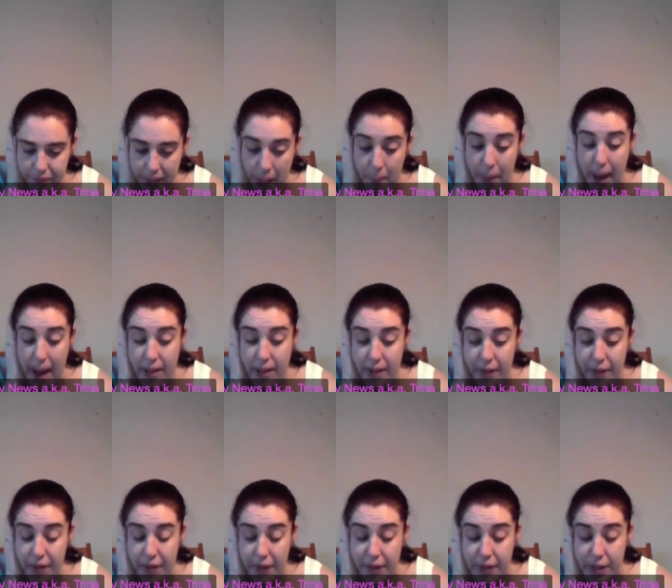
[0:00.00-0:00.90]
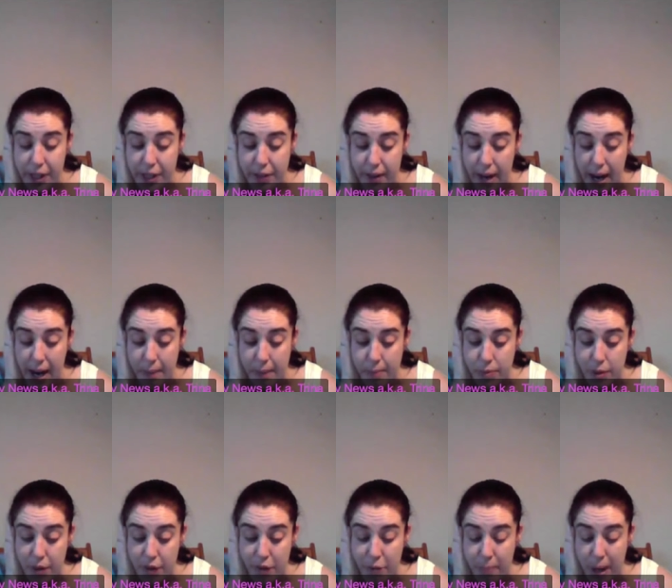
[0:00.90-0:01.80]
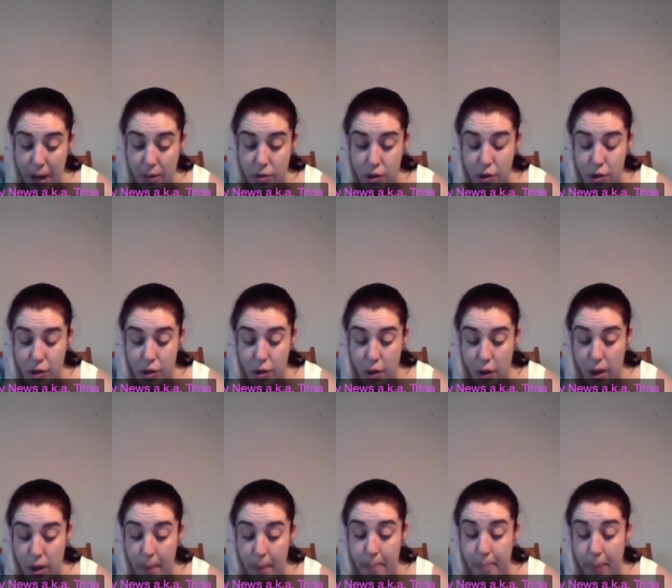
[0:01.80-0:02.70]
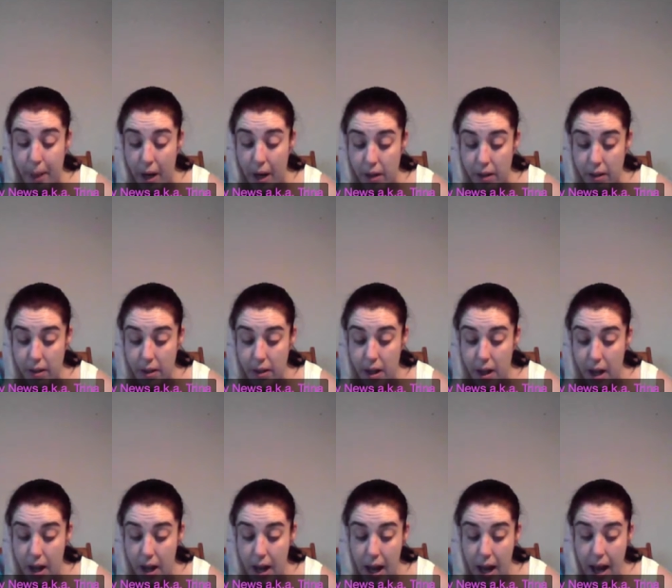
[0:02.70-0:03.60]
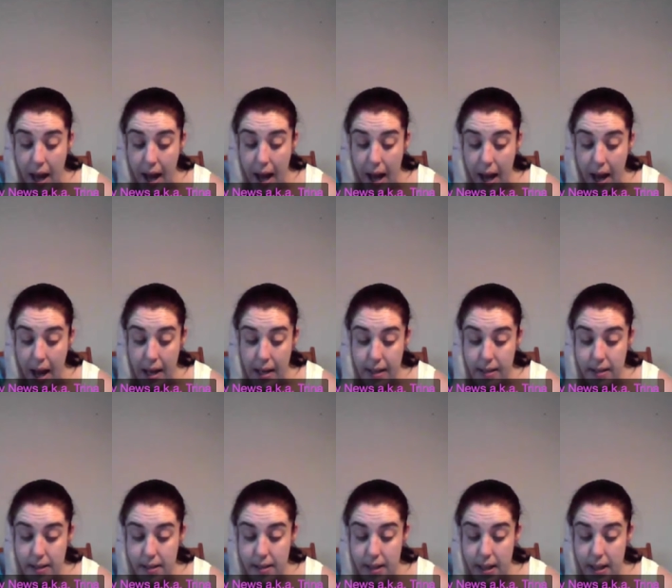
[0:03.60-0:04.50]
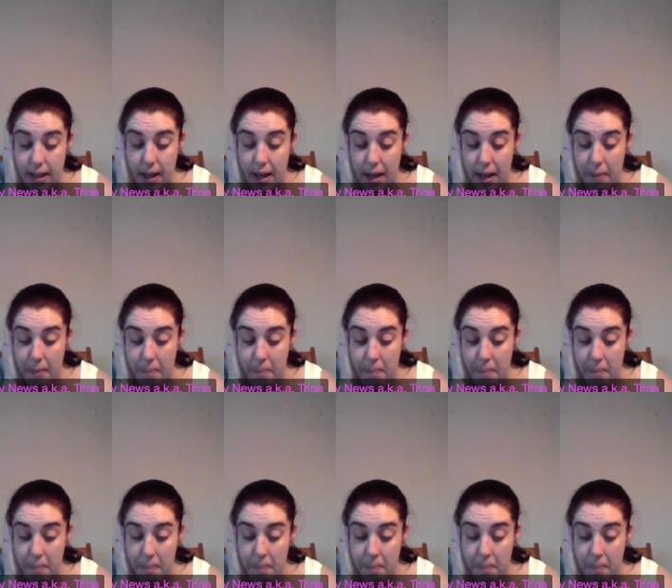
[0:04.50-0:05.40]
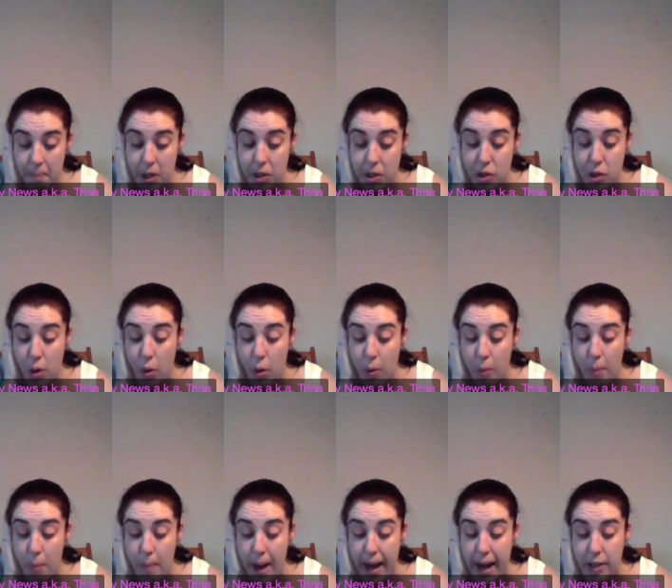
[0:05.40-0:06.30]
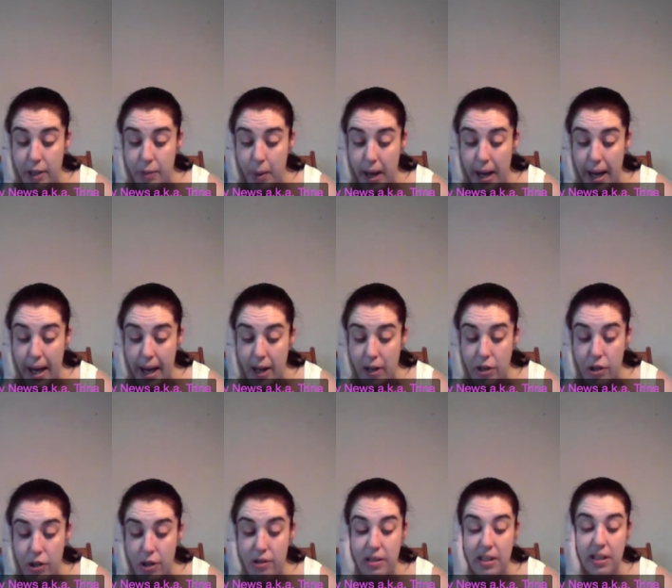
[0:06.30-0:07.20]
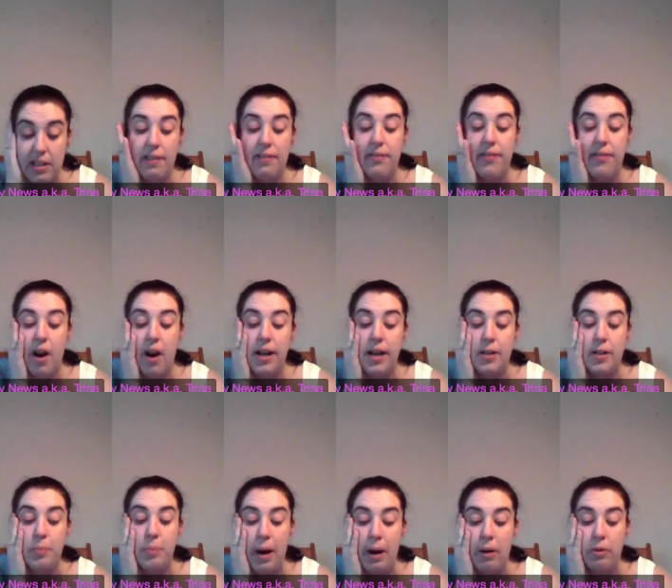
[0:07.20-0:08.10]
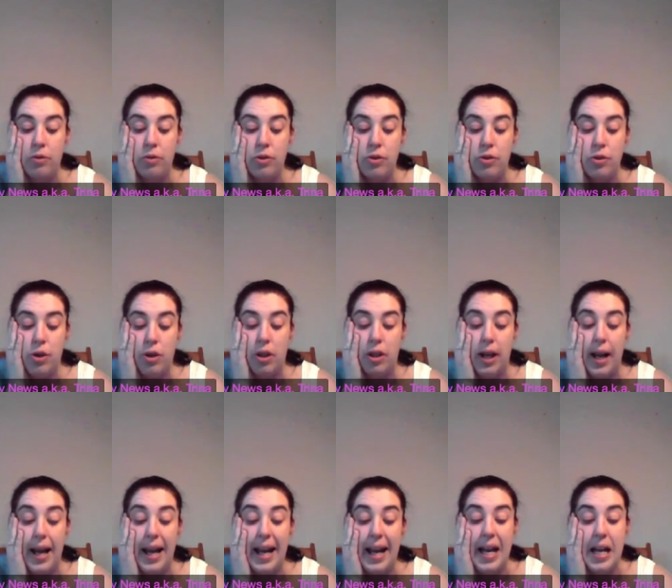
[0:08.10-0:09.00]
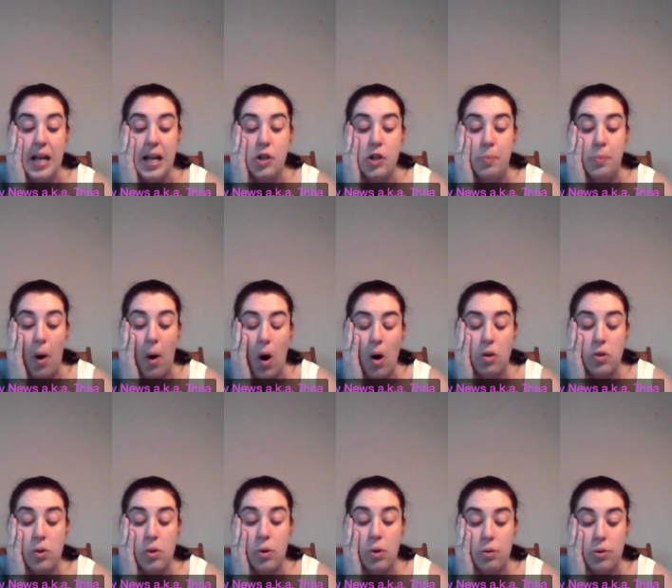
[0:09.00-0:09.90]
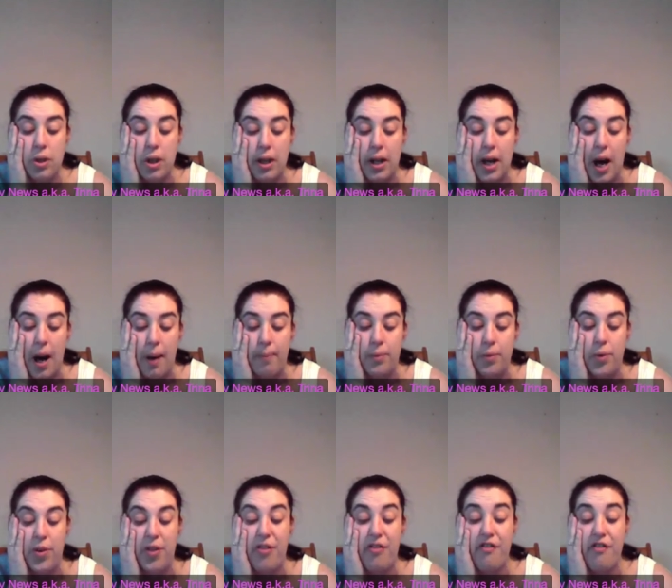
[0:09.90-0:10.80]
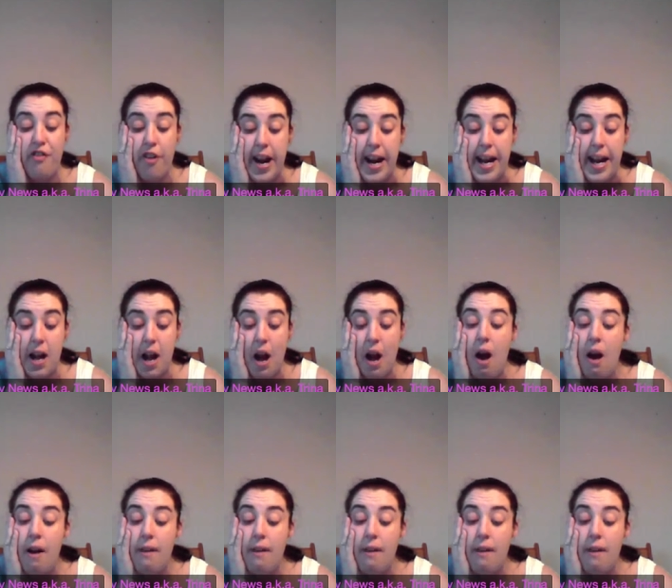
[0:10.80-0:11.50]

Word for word: a bag of 50 grams of Belgian chocolate bark, and um, which are all made by hand using the finest Belgian chocolate. Each box also comes with free